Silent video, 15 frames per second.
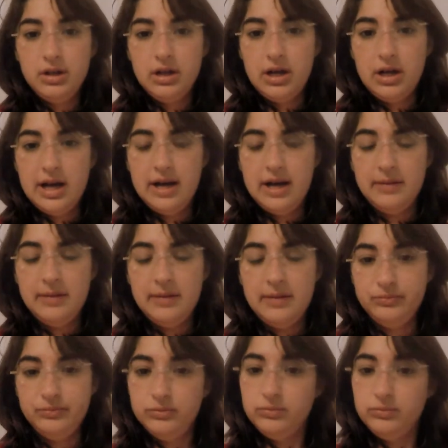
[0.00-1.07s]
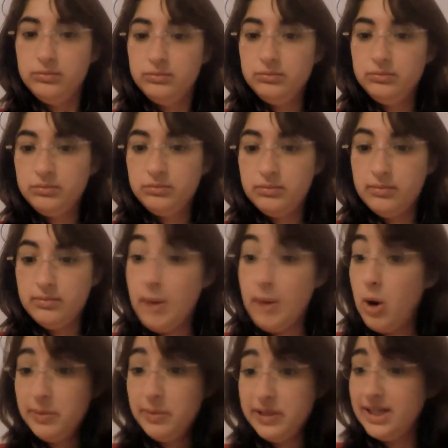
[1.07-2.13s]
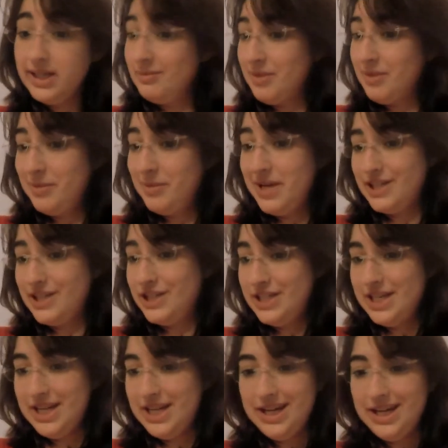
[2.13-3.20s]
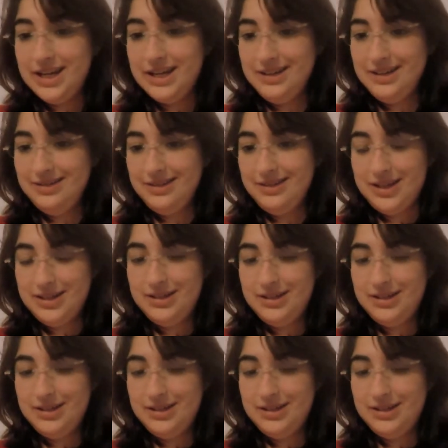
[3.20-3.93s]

I'm hoping to get my PhD in this.